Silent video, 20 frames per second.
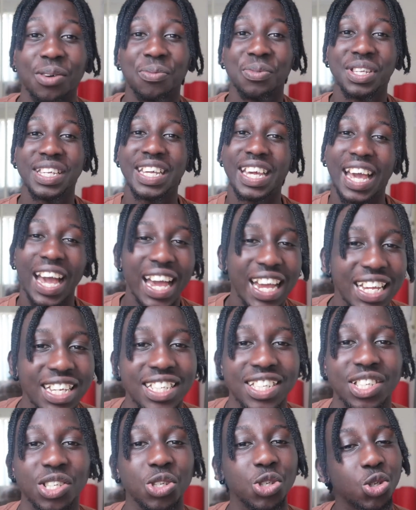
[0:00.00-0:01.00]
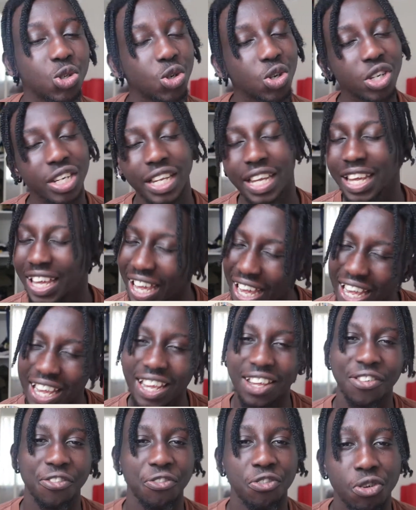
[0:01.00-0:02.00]
Double D Ace to join the game,
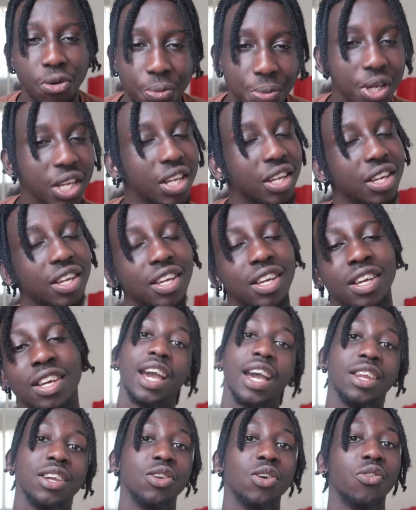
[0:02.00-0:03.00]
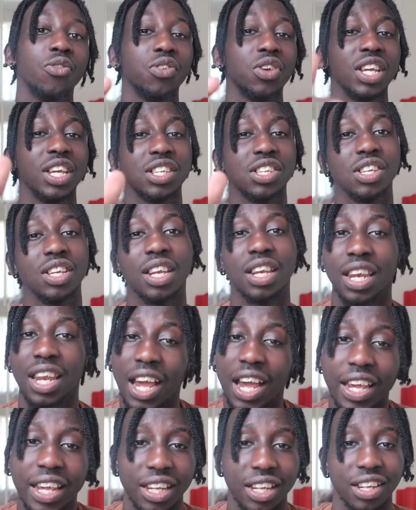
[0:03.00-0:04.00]
you feel me? And don't forget to
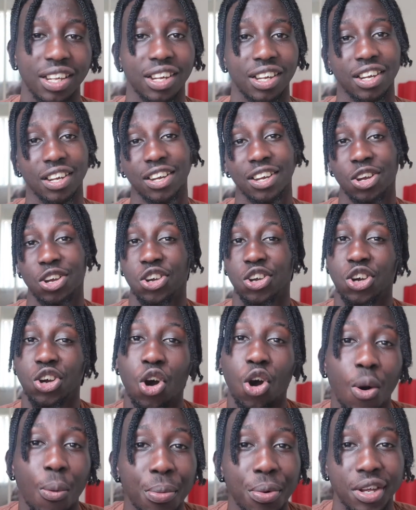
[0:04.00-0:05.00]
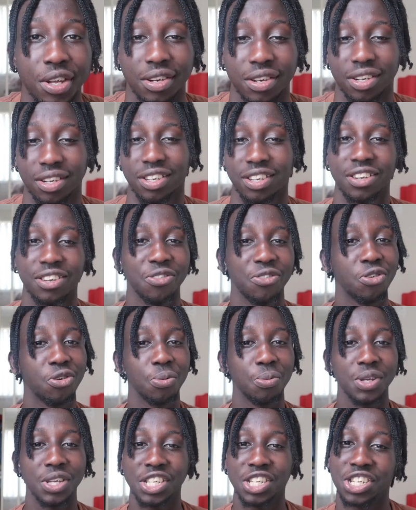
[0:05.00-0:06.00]
like, comment, you feel
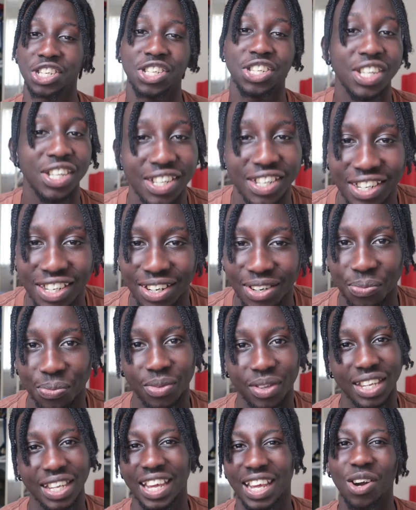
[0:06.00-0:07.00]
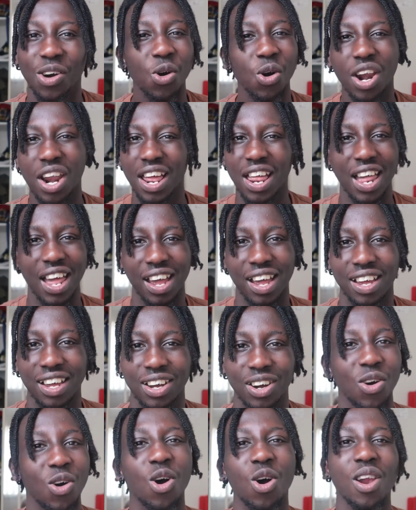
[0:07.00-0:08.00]
me? Share. Yeah, all
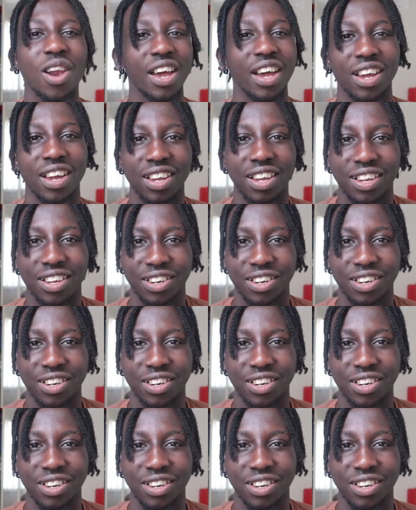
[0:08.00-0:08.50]
that.